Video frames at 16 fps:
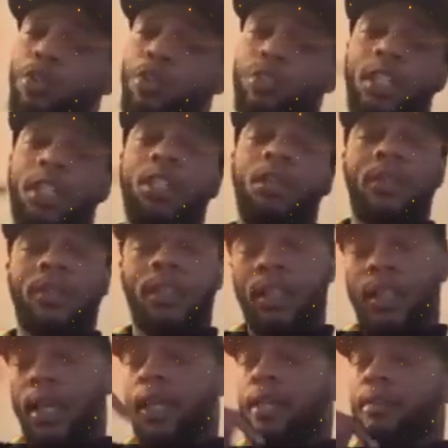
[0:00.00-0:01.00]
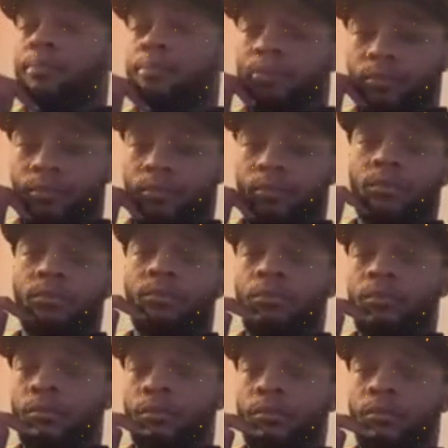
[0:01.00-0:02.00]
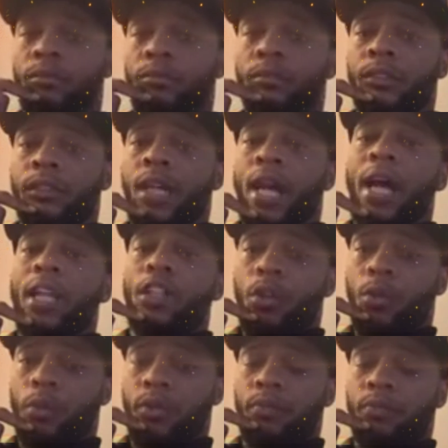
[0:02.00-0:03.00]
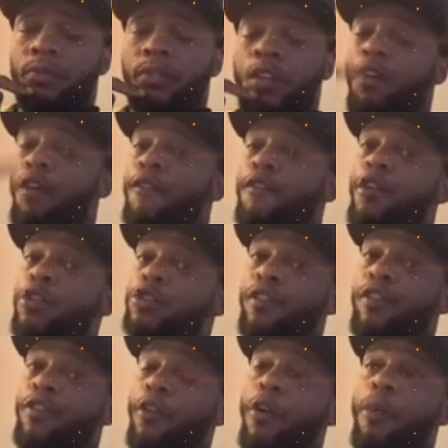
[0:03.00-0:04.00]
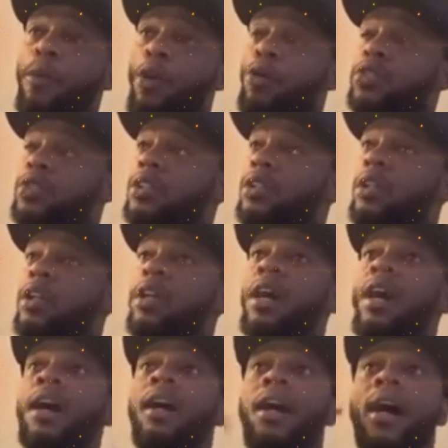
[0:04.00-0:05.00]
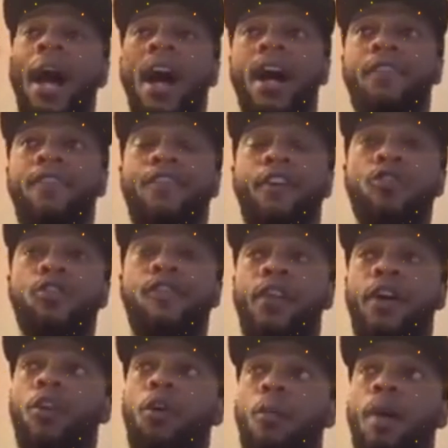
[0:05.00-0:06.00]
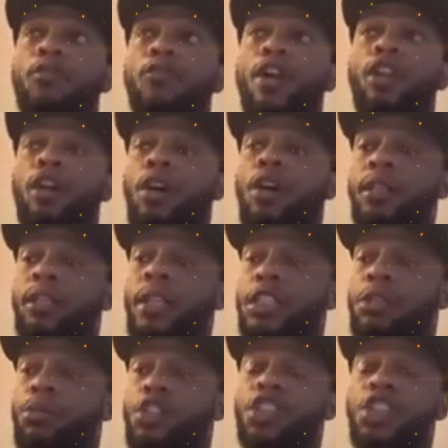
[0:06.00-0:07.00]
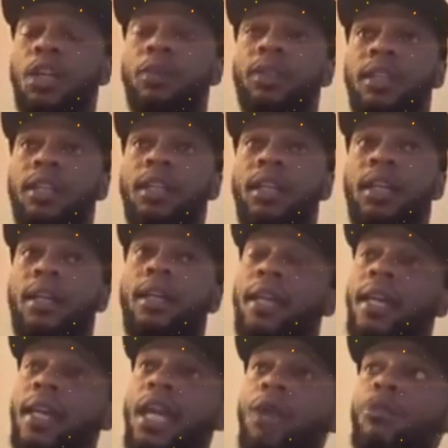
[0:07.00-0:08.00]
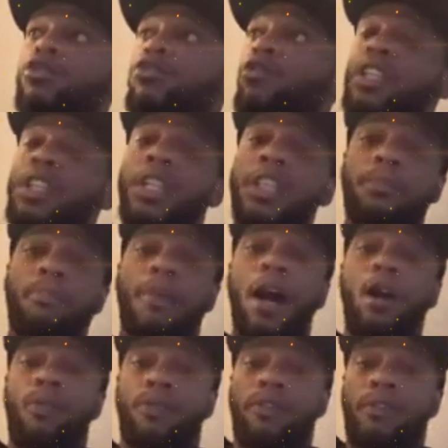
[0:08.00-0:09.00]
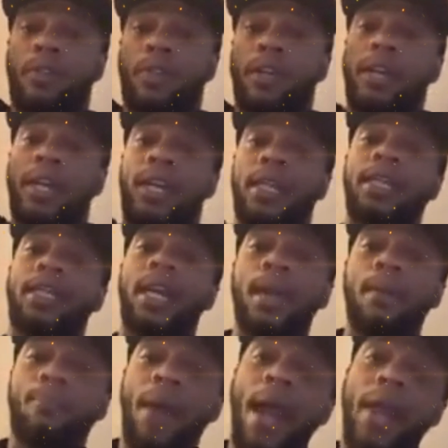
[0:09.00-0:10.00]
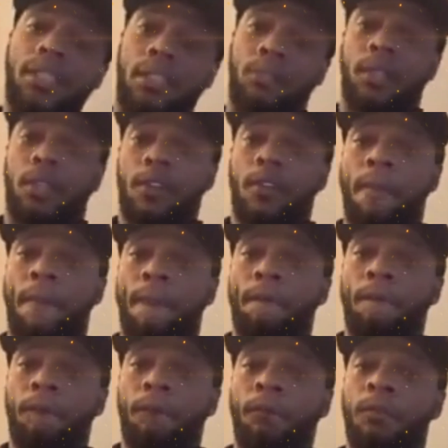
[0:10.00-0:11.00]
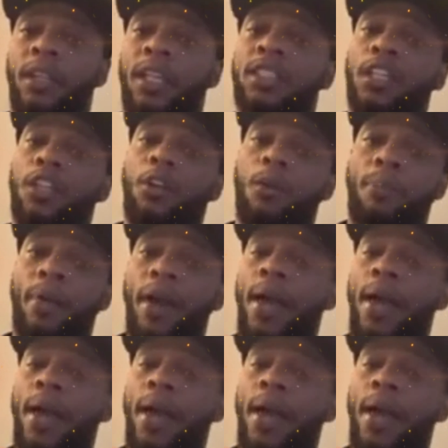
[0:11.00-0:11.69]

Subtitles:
know you're dealing with the lame. I know it. First and foremost, how it first fell on my radar that she was cheating with the nigga, he was running his mouth and it came back to me. They said, yo,